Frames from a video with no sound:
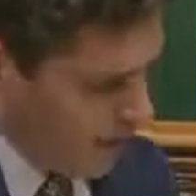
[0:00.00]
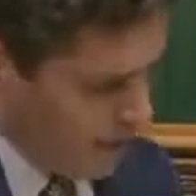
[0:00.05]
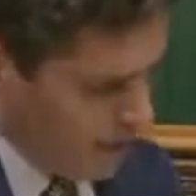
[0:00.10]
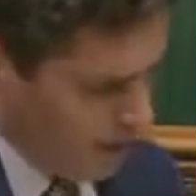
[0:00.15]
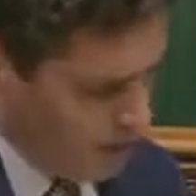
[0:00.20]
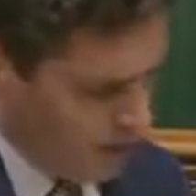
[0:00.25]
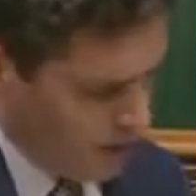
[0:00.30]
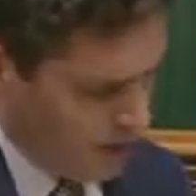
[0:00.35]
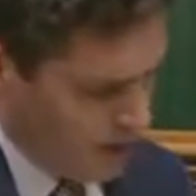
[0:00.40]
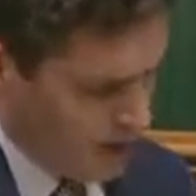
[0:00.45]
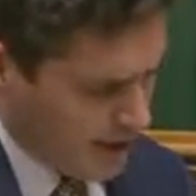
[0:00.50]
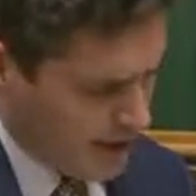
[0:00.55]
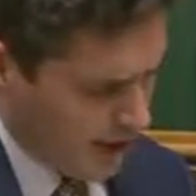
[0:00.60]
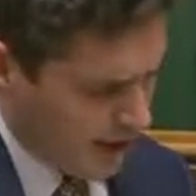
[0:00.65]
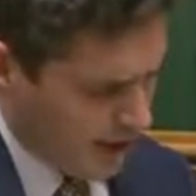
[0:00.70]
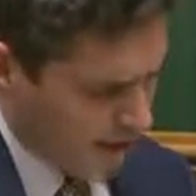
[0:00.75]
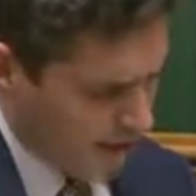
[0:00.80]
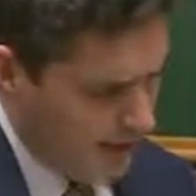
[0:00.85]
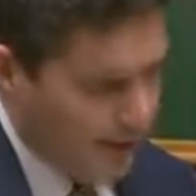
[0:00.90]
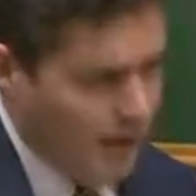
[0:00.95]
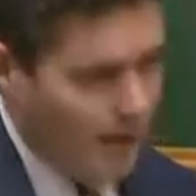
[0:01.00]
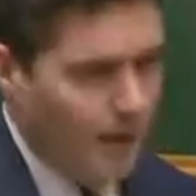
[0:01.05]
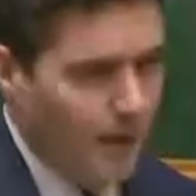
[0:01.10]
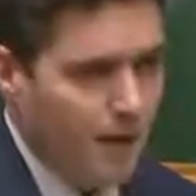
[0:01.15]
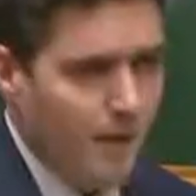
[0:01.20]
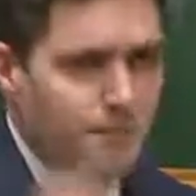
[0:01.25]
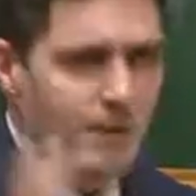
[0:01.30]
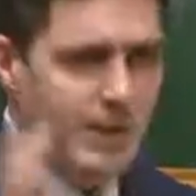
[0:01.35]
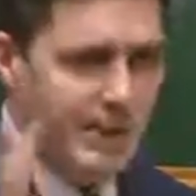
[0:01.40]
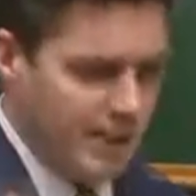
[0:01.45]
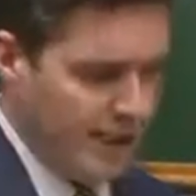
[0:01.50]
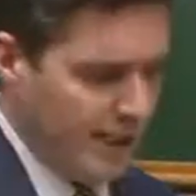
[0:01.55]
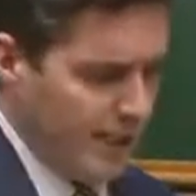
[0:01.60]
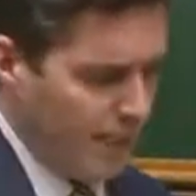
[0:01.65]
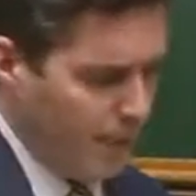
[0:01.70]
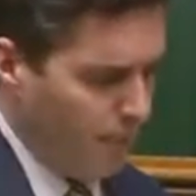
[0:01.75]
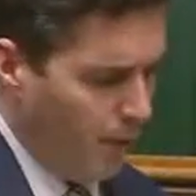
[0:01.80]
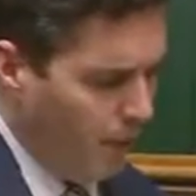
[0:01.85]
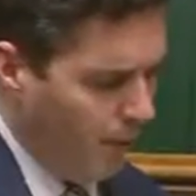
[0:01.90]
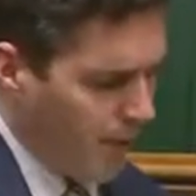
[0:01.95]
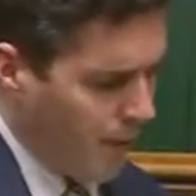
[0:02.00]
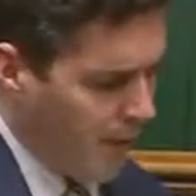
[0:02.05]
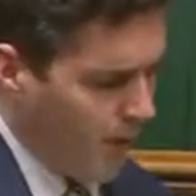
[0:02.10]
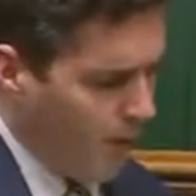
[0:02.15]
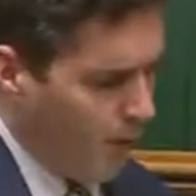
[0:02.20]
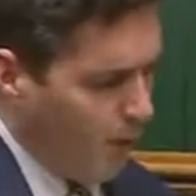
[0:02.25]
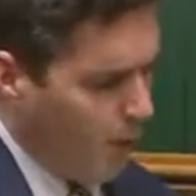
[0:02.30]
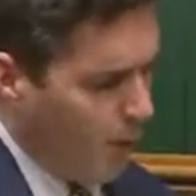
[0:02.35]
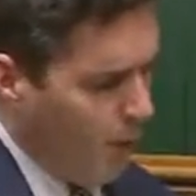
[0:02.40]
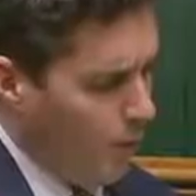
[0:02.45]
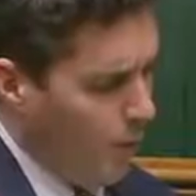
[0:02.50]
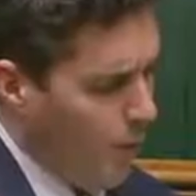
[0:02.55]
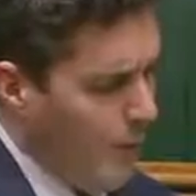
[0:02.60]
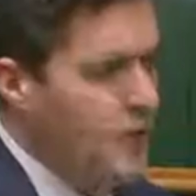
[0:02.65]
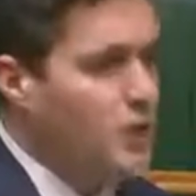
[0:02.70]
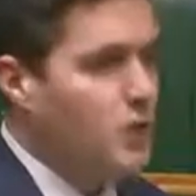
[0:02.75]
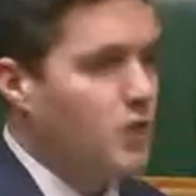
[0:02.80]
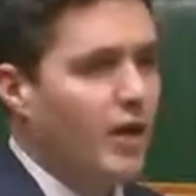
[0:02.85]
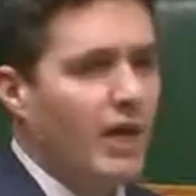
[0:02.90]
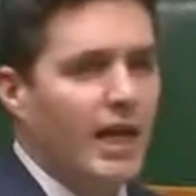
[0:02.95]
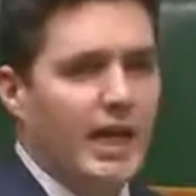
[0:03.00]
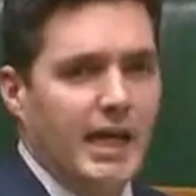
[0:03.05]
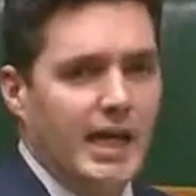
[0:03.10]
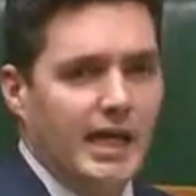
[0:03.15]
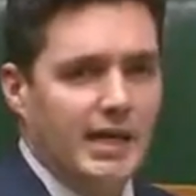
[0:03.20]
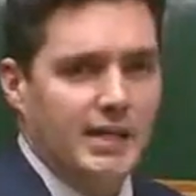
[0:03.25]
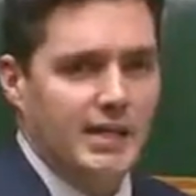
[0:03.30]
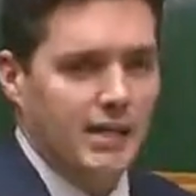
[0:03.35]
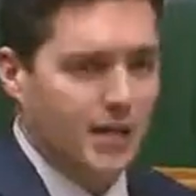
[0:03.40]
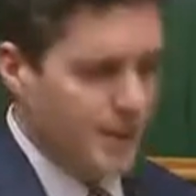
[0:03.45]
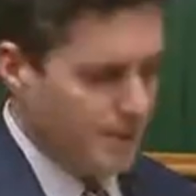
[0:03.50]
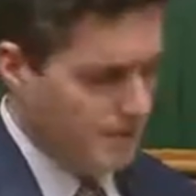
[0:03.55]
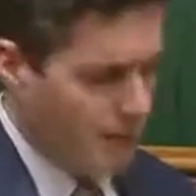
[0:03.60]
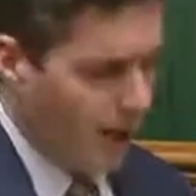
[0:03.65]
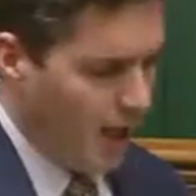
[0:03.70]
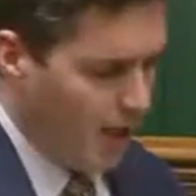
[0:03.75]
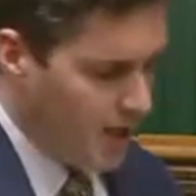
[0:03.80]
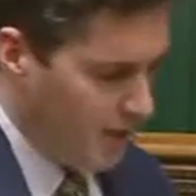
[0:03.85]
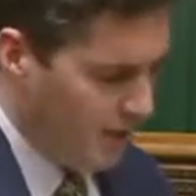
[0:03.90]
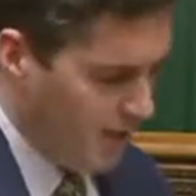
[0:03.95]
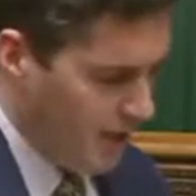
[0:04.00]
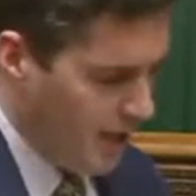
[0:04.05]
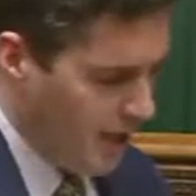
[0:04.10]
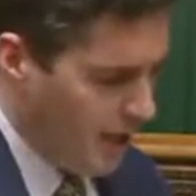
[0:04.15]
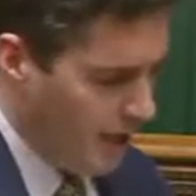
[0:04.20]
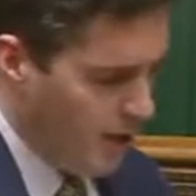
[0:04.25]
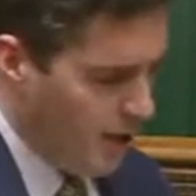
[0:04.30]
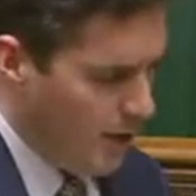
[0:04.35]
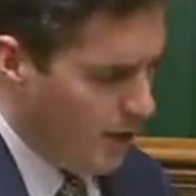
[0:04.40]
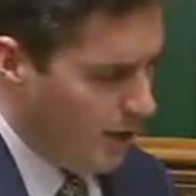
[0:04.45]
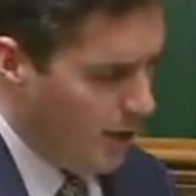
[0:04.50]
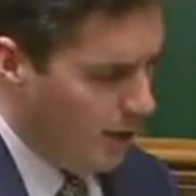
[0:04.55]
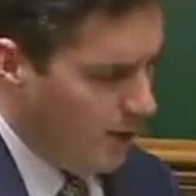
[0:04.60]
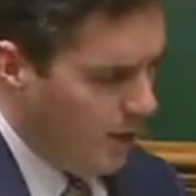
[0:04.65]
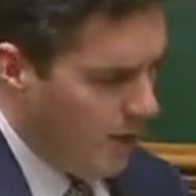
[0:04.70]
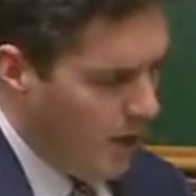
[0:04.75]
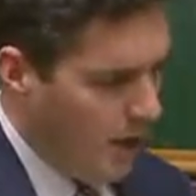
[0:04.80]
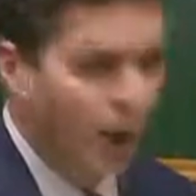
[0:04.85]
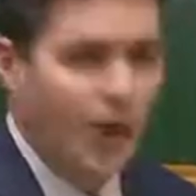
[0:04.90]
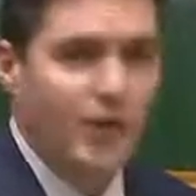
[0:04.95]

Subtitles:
but it's also missing the point that we trade as part of the EU